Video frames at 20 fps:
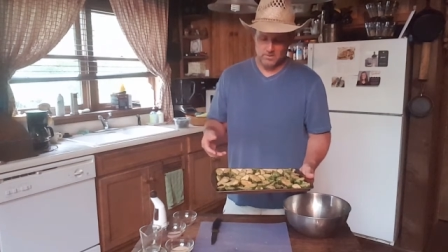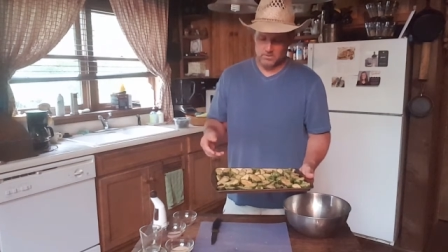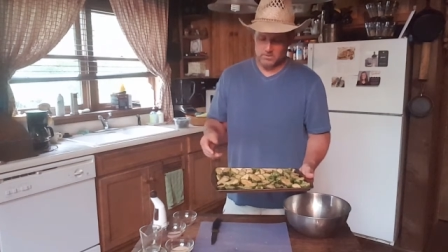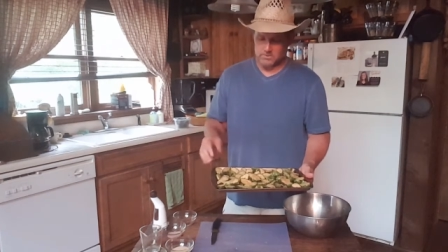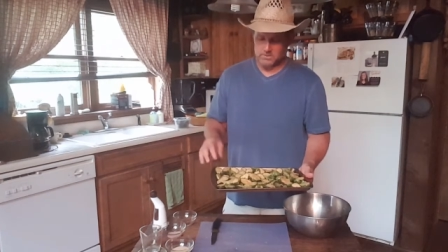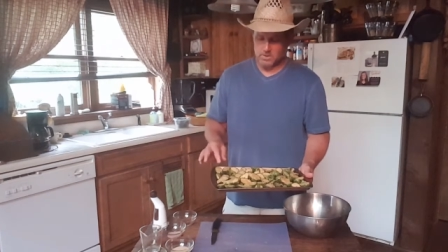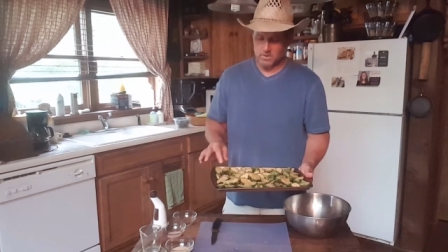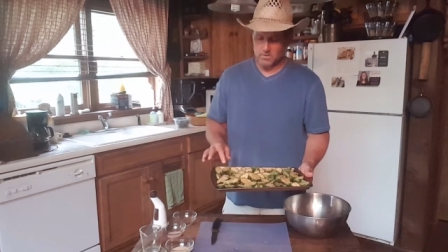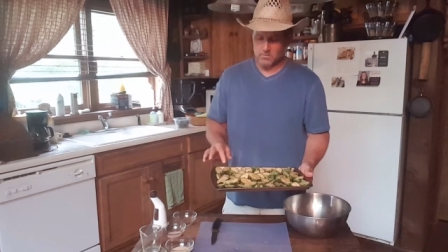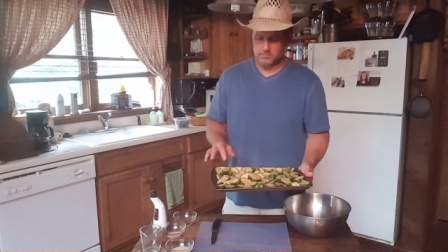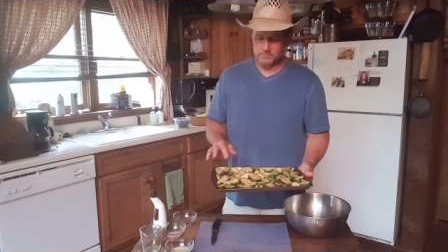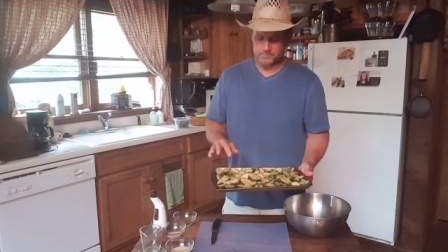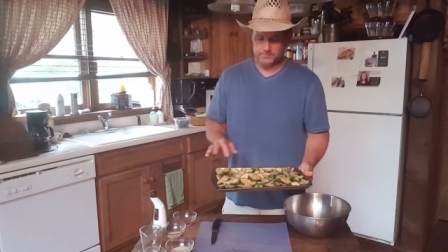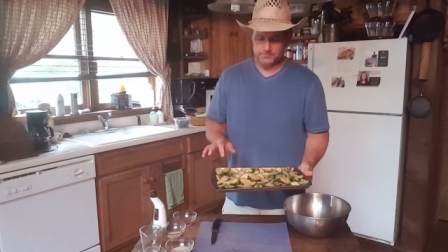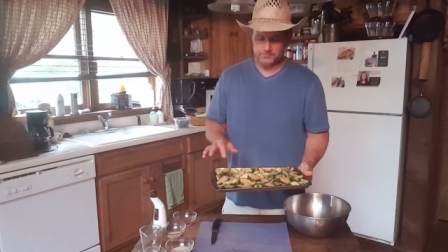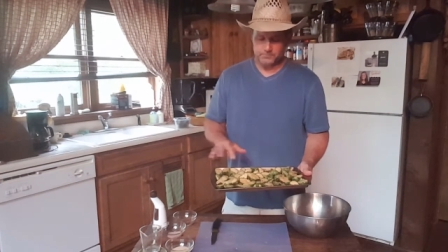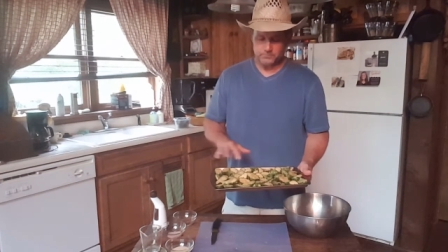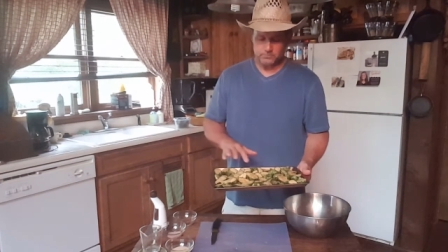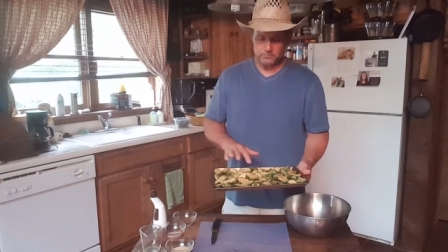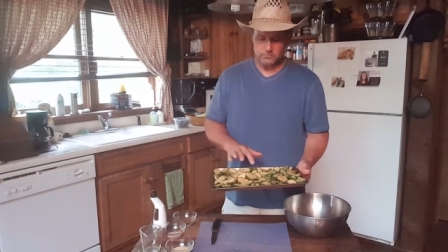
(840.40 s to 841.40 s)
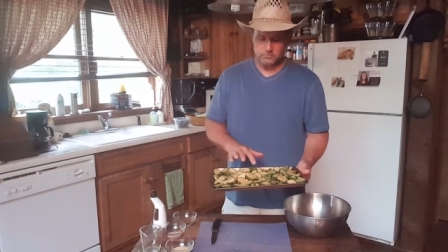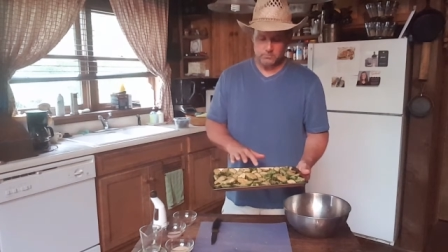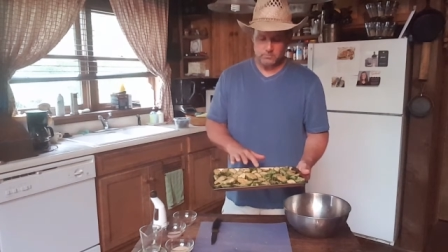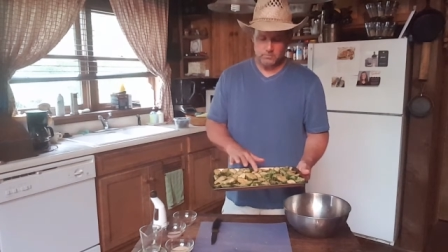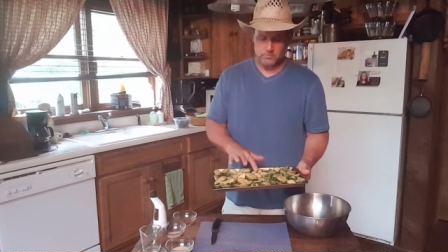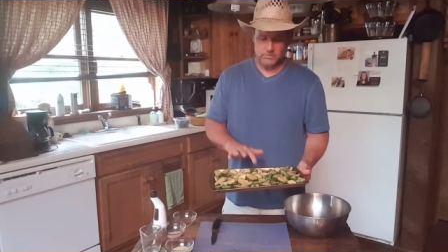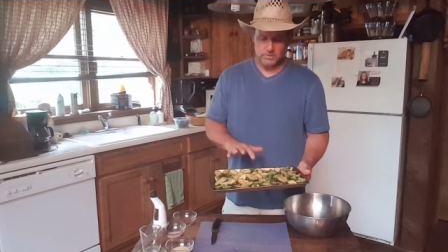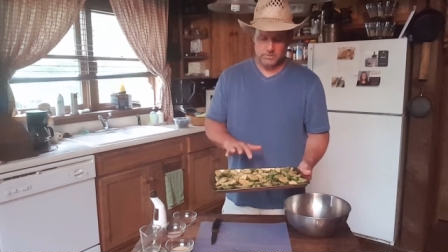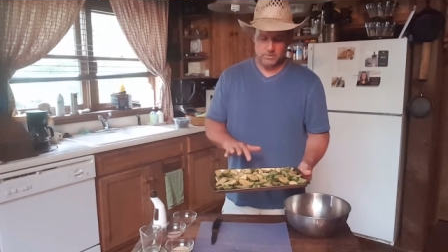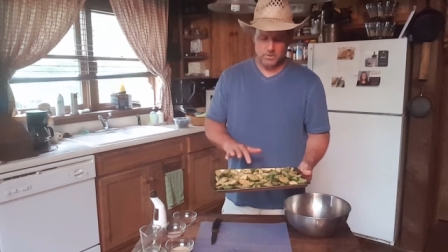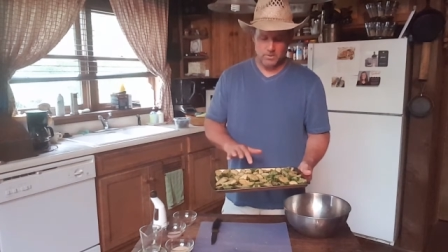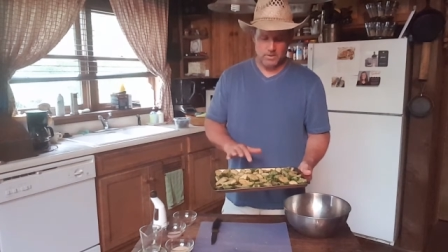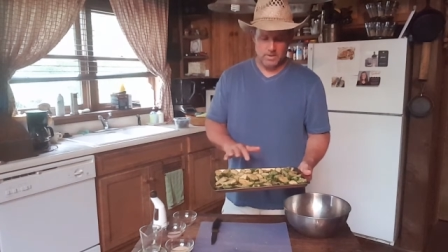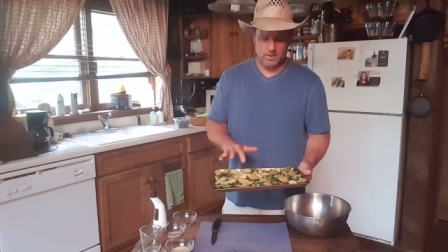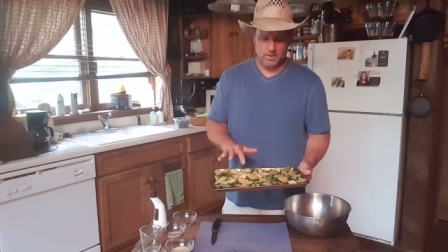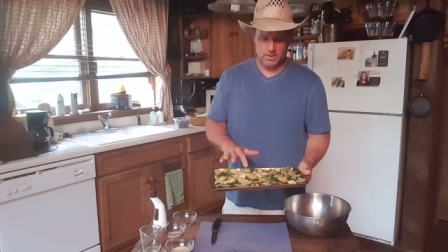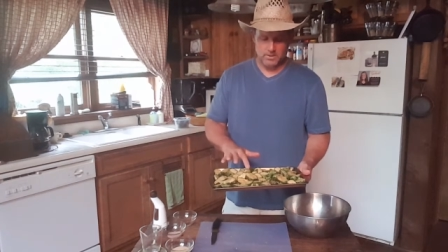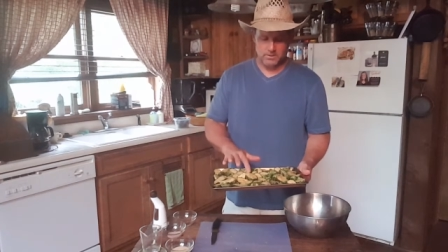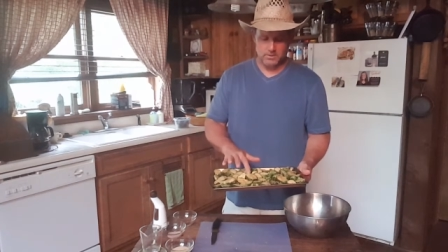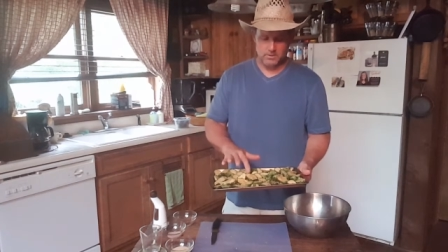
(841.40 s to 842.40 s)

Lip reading: So you know how I